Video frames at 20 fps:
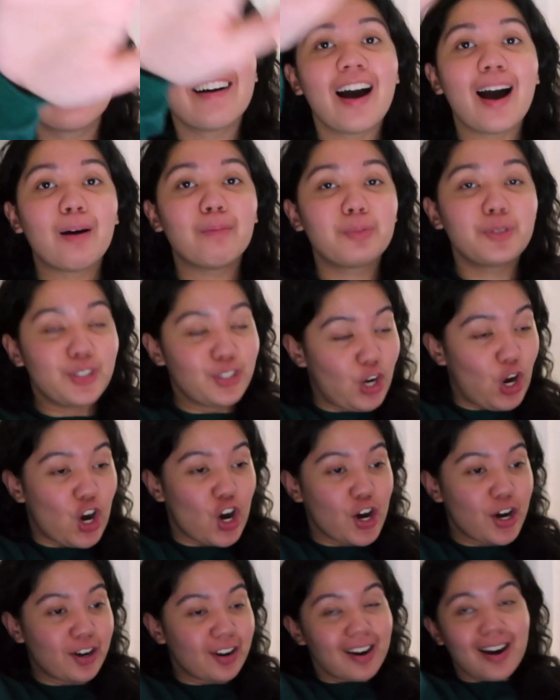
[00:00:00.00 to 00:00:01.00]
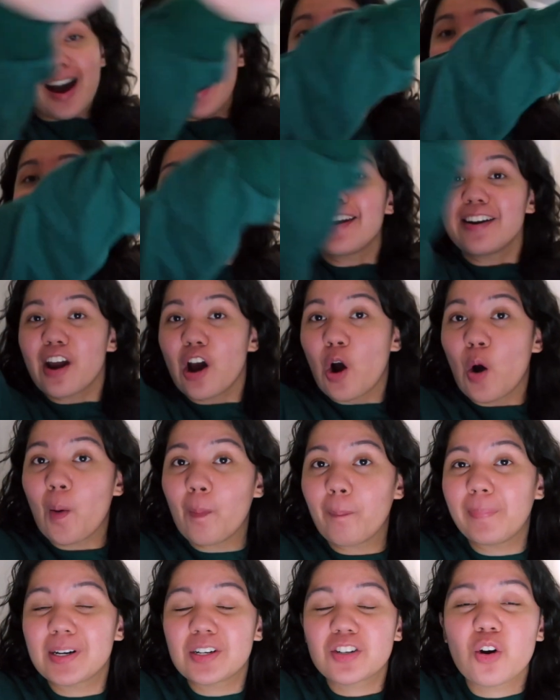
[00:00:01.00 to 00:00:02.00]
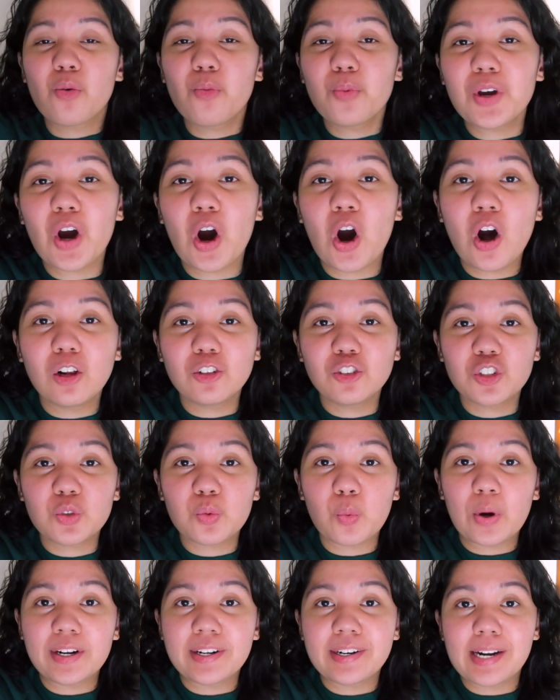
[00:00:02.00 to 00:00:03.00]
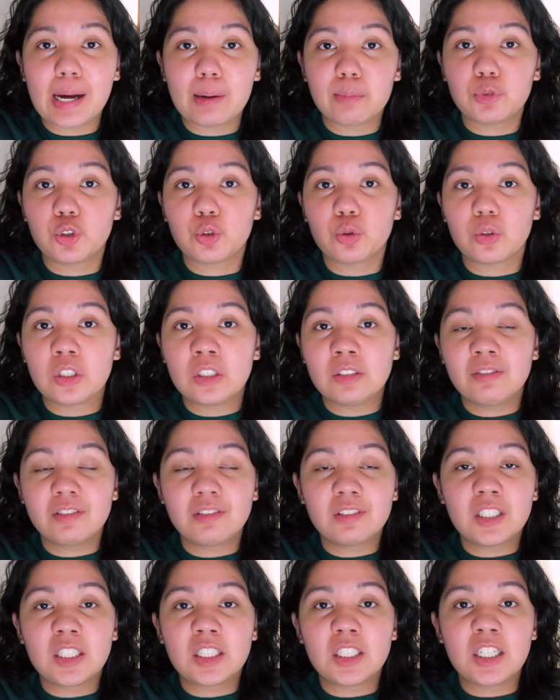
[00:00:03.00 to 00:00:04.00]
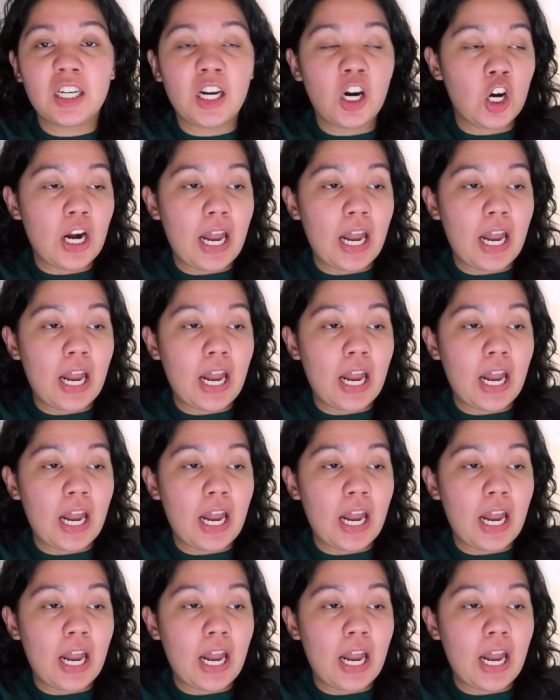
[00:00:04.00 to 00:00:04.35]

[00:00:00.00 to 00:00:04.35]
Absurd, I know. But don't we all just want a Namjoon in our